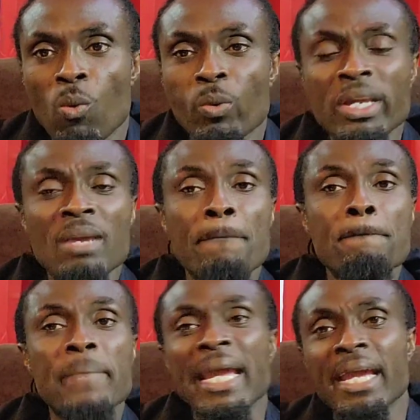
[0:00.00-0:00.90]
we
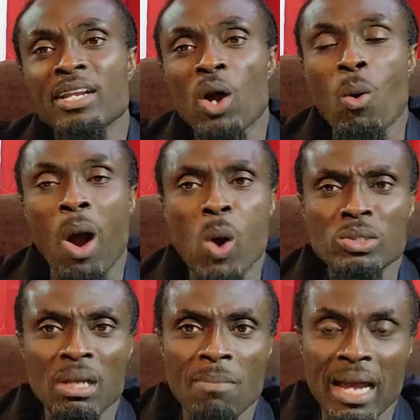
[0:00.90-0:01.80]
bend our
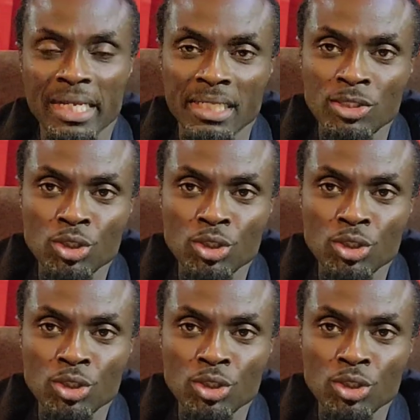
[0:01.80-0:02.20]
outer body.